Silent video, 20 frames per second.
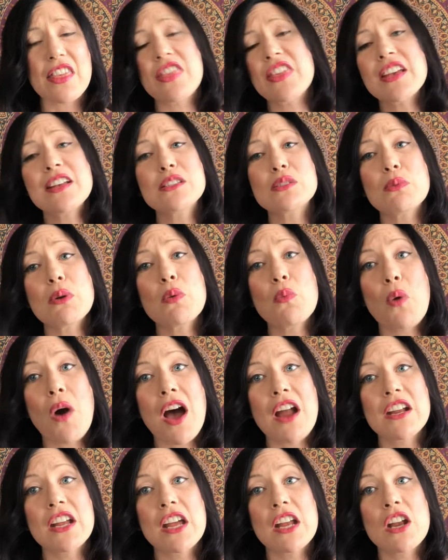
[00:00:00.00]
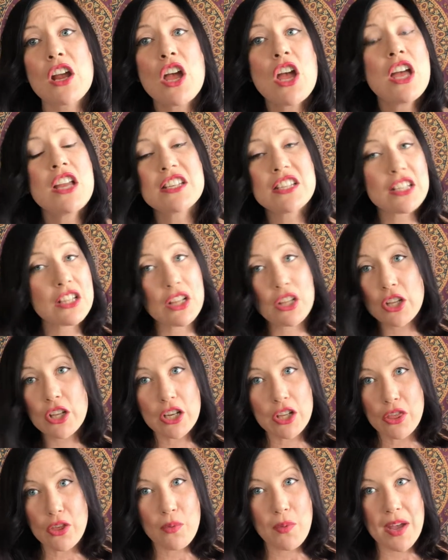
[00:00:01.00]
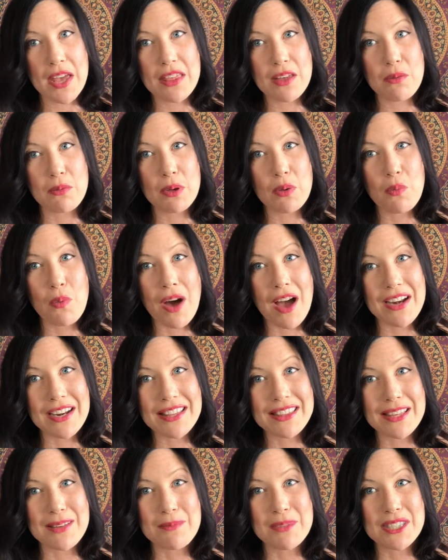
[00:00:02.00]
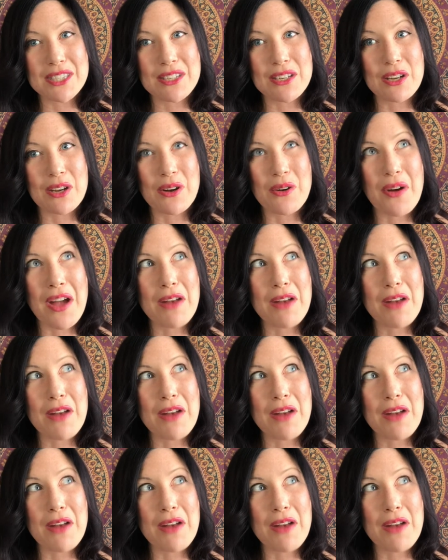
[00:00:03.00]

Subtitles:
things we wanted didn't look the way that we wanted them to.